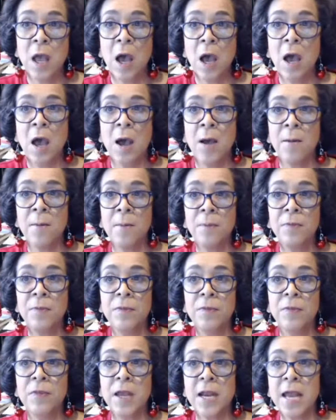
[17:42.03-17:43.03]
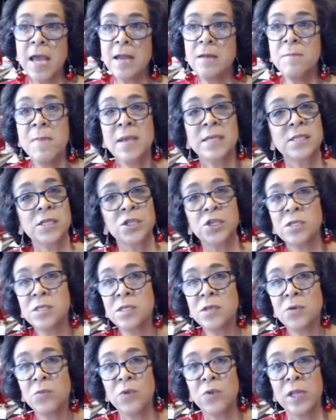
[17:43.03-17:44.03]
that had messages
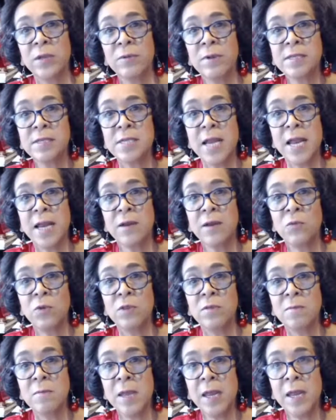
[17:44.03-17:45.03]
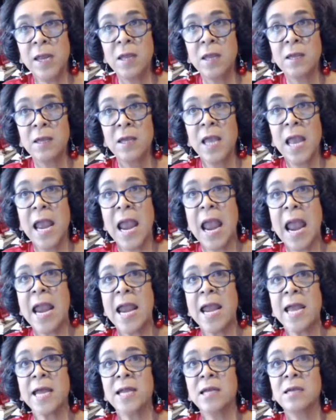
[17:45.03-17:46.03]
that really resonated with me,
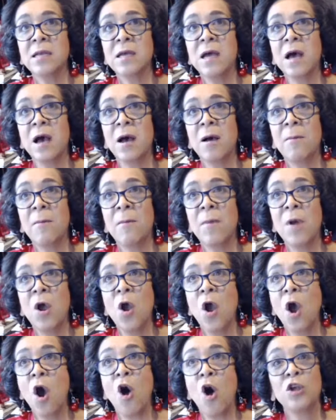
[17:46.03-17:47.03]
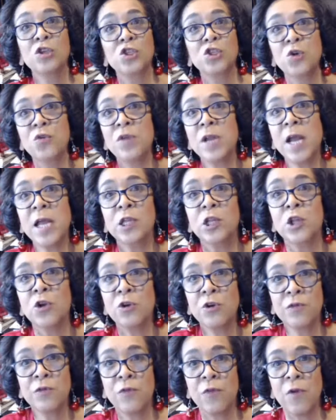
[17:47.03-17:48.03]
and also that I
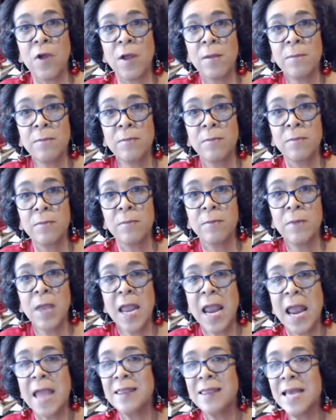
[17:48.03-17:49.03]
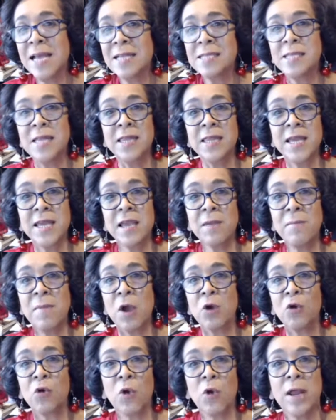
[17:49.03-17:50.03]
learned from. And that's the thing
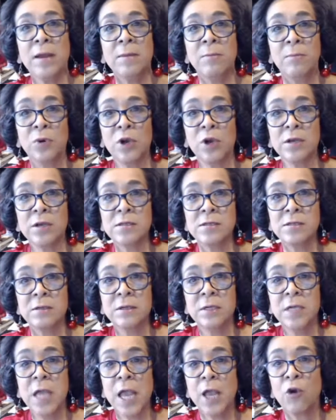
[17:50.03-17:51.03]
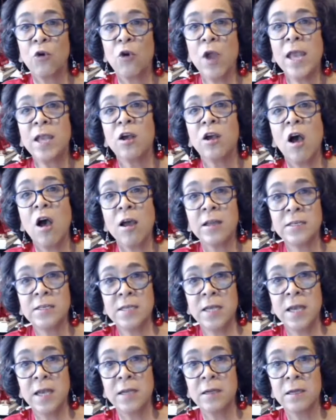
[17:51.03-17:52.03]
about great books, great
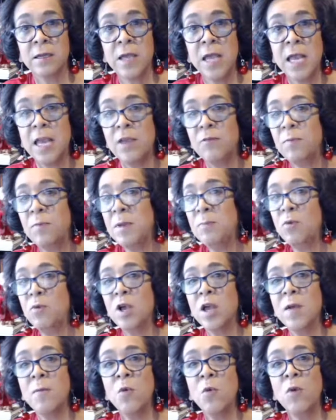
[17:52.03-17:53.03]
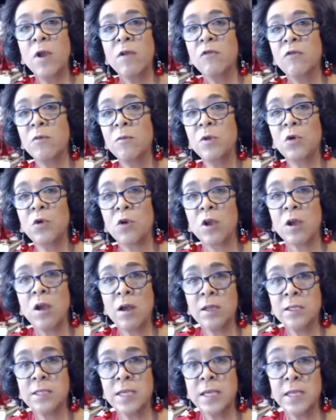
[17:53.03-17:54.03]
content. If people come away from your
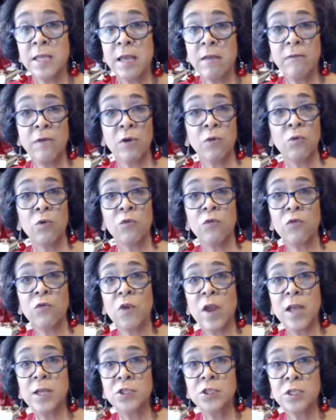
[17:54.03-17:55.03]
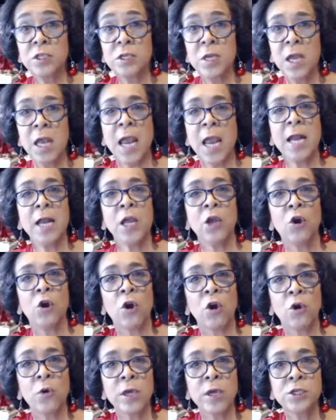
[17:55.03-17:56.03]
content and they feel refreshed and
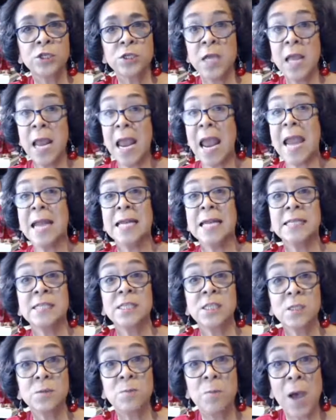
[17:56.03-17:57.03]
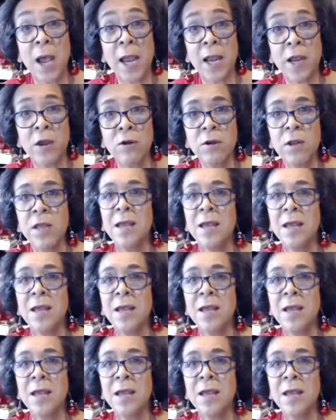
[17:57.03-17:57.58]
encouraged and inspired,